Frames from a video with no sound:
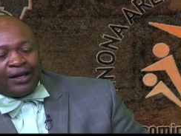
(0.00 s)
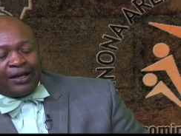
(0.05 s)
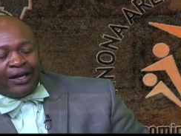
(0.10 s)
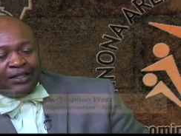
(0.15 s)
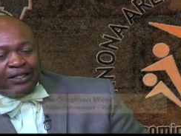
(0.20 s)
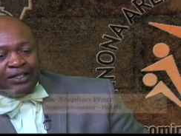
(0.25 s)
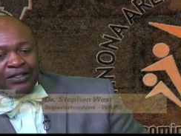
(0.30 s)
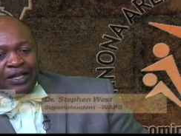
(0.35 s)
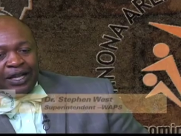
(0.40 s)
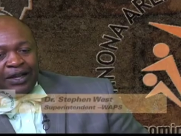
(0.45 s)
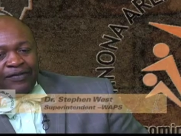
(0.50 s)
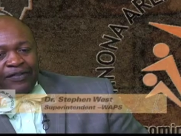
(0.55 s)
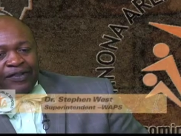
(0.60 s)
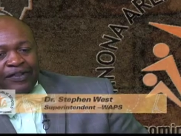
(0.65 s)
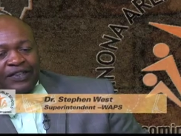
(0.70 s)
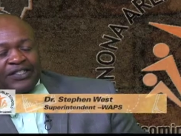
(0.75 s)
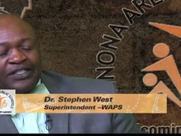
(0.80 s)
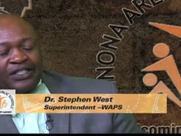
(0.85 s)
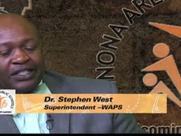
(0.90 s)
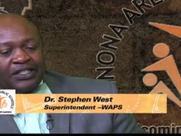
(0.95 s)
I just have
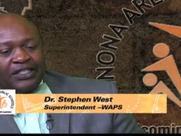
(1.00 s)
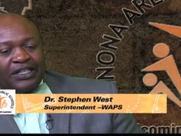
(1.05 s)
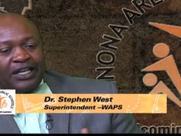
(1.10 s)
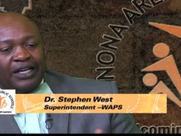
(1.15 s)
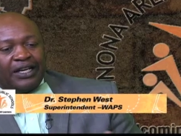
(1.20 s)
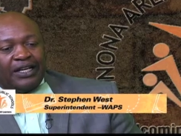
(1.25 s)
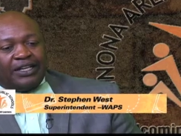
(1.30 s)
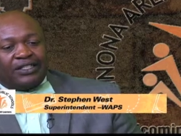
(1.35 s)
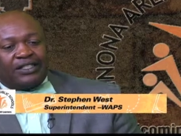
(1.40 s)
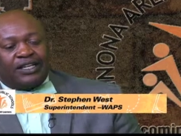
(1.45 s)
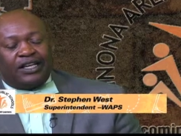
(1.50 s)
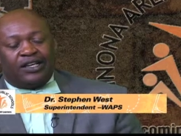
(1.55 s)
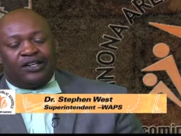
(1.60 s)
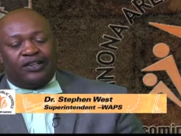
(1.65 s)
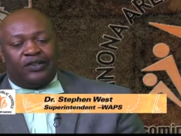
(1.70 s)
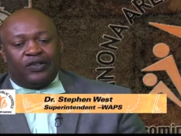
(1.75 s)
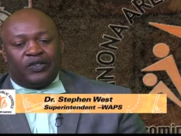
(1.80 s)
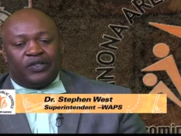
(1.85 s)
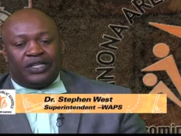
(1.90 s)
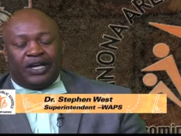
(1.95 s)
this to say as I
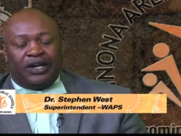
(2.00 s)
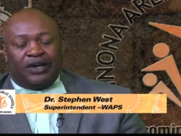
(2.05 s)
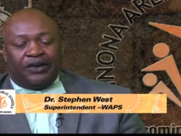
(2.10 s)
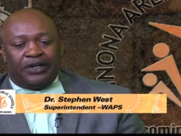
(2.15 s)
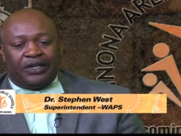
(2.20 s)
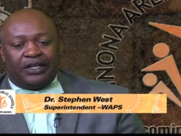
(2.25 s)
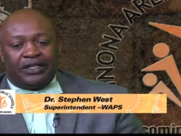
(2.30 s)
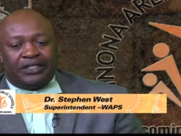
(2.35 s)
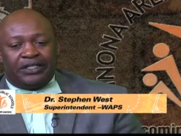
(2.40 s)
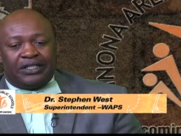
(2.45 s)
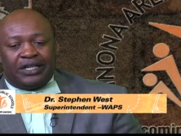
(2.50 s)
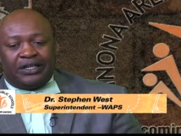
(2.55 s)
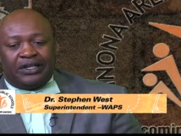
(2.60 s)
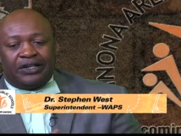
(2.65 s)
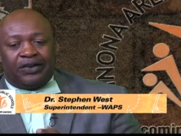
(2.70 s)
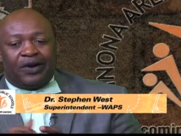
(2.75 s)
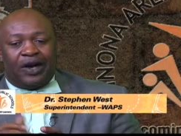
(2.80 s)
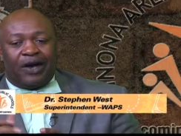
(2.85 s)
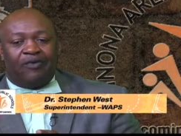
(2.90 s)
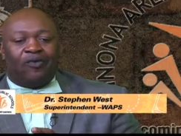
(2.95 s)
close out is, you
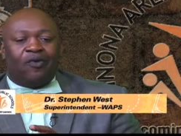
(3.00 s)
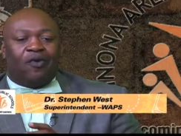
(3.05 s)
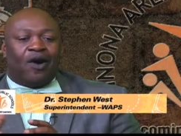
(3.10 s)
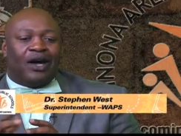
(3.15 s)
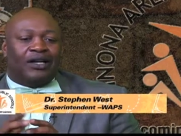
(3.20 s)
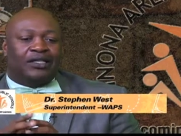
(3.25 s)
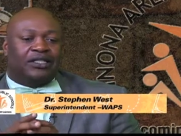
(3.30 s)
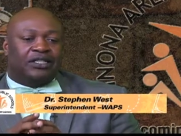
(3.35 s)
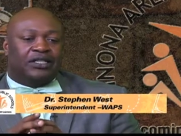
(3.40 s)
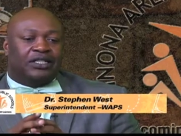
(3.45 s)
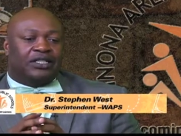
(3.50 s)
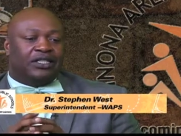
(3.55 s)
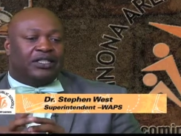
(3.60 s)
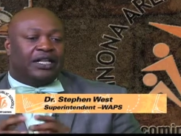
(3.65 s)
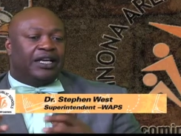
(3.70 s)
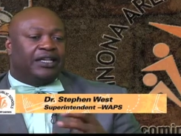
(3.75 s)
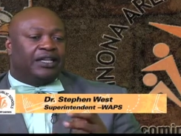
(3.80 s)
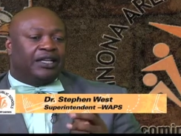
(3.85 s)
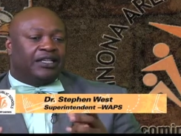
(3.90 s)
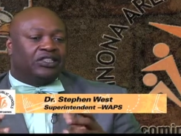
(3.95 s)
know, I've watched the
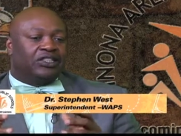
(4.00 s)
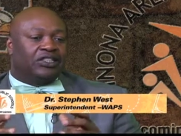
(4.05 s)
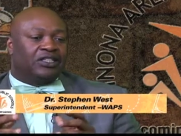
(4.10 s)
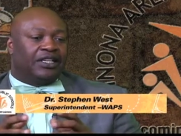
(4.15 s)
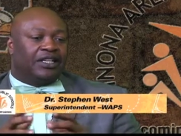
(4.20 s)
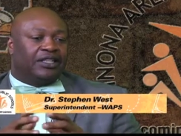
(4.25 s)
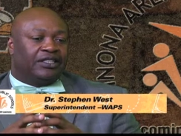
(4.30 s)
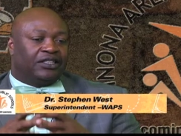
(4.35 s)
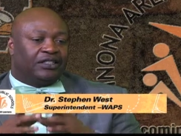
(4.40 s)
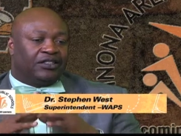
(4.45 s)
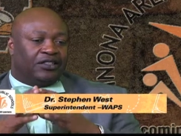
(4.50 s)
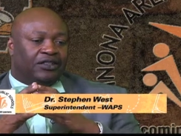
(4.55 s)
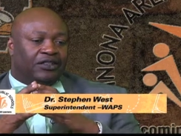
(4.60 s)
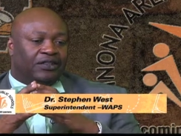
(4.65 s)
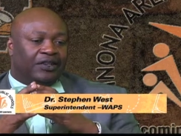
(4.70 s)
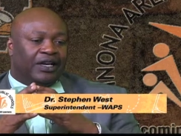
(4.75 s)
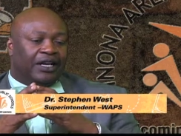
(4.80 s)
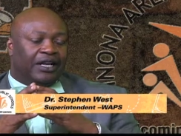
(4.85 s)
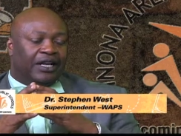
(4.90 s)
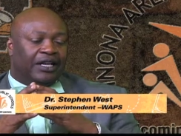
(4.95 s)
state legislature
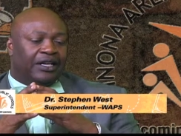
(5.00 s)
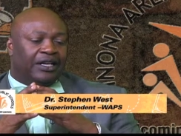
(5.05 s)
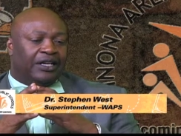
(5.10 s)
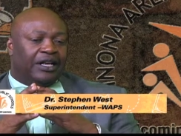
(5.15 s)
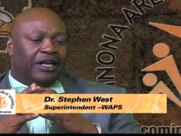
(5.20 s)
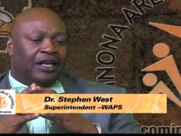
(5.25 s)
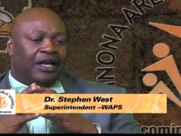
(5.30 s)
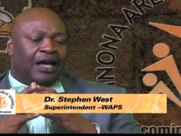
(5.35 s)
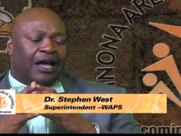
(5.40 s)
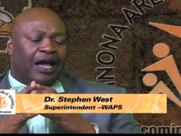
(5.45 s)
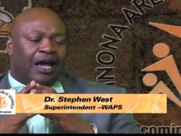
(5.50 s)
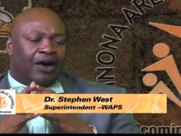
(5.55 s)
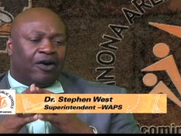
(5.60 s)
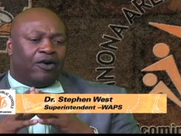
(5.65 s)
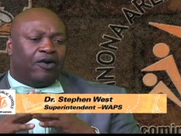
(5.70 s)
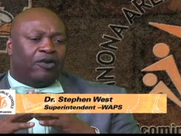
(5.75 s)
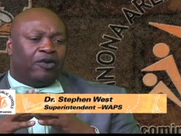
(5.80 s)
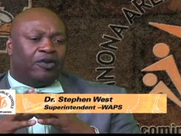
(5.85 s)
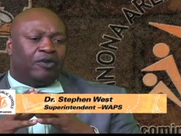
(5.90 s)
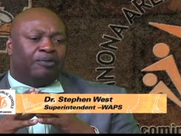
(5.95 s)
and how
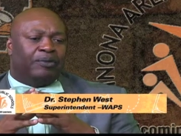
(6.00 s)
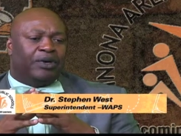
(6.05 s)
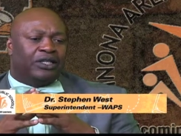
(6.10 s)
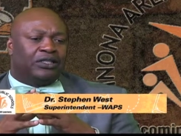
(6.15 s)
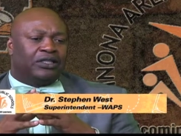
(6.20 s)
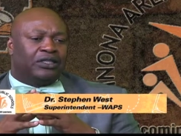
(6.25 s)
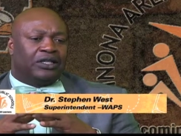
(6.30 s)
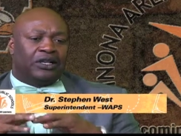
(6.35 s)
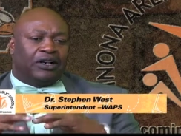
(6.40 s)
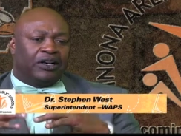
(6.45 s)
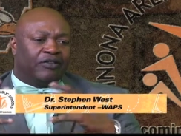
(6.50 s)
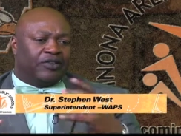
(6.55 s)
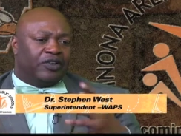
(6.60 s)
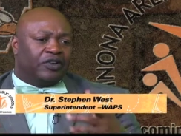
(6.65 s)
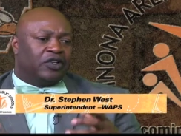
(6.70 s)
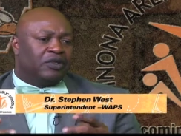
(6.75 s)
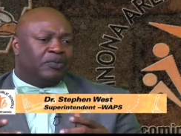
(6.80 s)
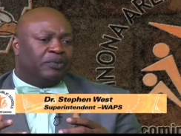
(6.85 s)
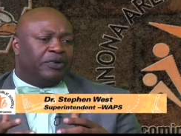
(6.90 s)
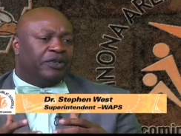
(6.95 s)
much the governor
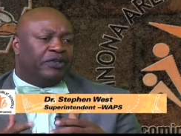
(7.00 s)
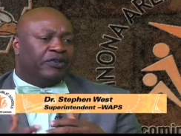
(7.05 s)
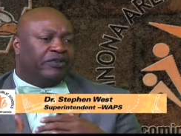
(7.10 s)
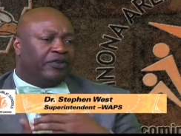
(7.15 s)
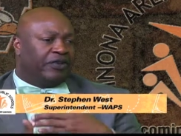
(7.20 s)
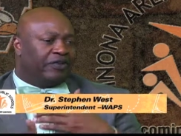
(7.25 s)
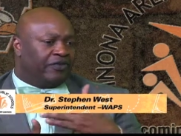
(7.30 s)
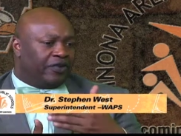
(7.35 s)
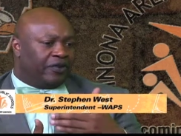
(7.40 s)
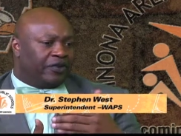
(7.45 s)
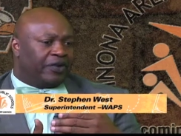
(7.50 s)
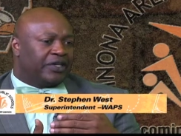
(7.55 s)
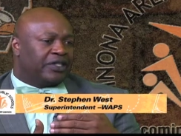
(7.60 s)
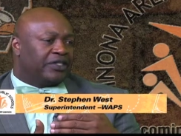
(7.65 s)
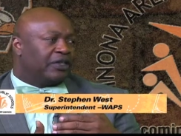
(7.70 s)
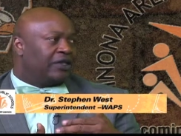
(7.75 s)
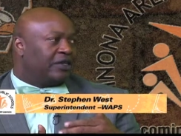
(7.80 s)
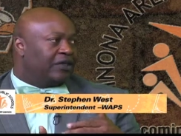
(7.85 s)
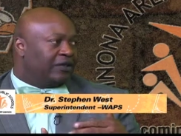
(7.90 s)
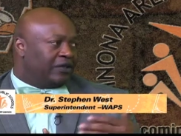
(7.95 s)
is putting the focus
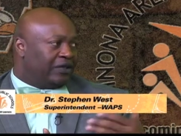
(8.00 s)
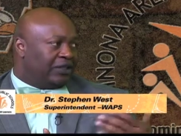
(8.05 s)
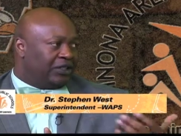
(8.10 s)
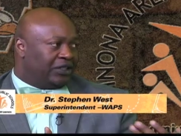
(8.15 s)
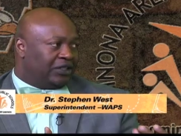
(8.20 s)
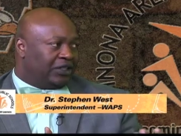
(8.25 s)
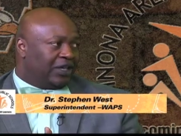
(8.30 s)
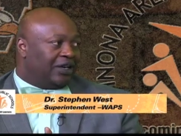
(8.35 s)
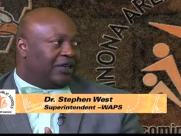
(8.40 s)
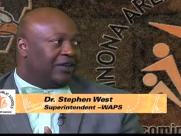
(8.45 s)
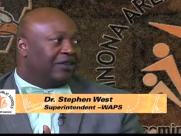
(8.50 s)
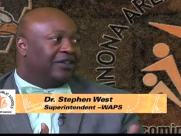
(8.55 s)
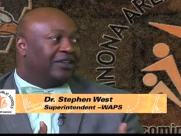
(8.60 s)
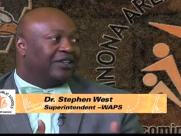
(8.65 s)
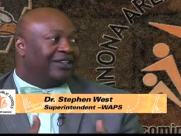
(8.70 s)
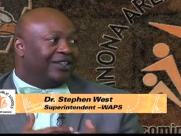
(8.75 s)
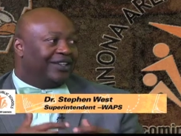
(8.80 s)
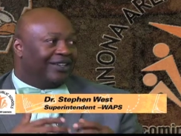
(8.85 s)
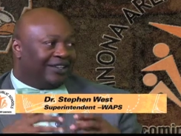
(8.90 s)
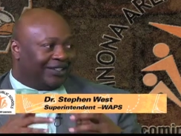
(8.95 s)
on early
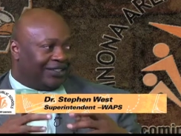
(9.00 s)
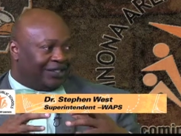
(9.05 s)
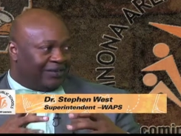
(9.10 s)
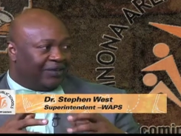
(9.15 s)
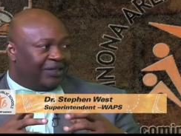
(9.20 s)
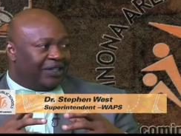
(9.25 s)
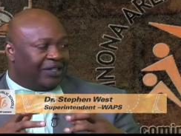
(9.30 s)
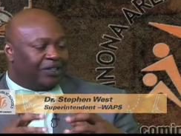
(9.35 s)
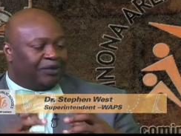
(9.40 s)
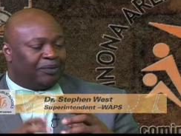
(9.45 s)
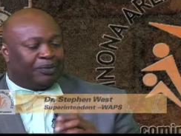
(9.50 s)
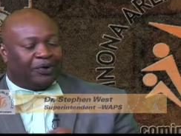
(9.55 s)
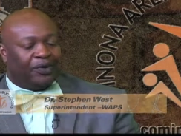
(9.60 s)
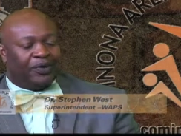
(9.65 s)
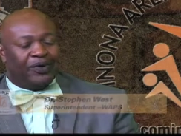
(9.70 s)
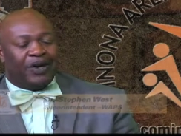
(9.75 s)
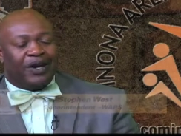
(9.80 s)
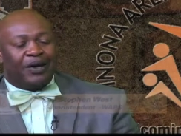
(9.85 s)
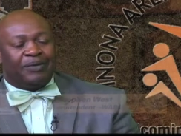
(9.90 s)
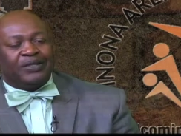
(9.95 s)
childhood and some of these
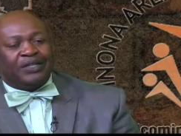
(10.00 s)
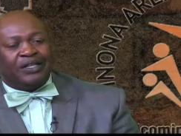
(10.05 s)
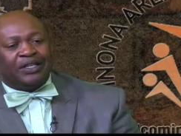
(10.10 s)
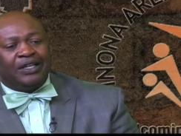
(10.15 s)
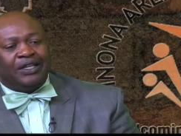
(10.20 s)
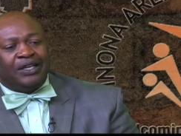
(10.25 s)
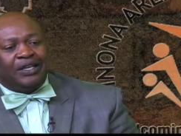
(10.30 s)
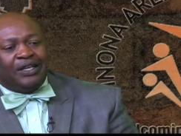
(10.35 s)
programs and